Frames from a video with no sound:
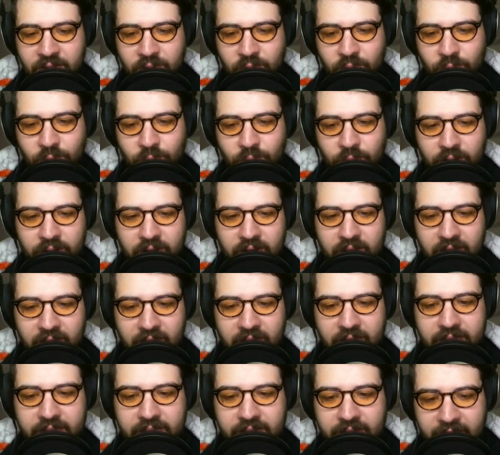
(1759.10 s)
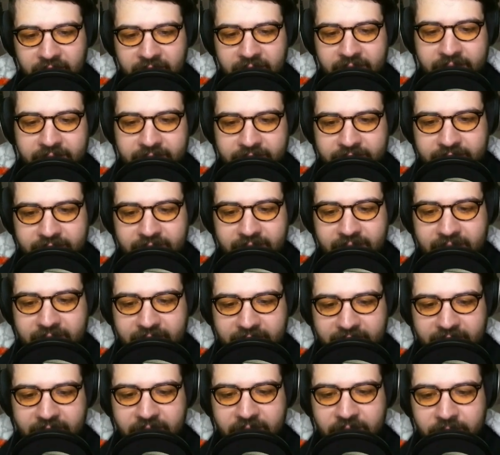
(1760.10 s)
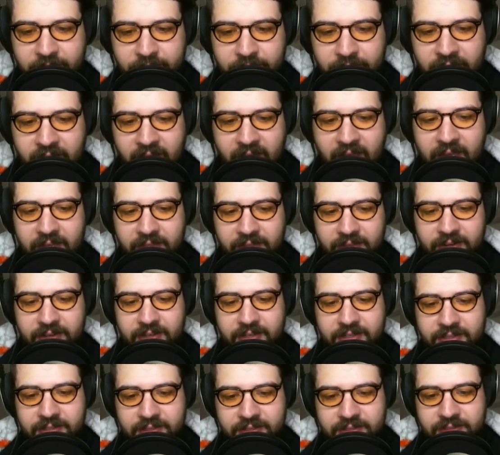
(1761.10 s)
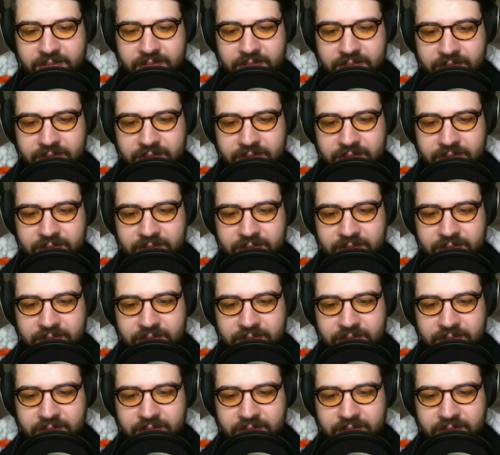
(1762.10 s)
what I like to hear, Blathers.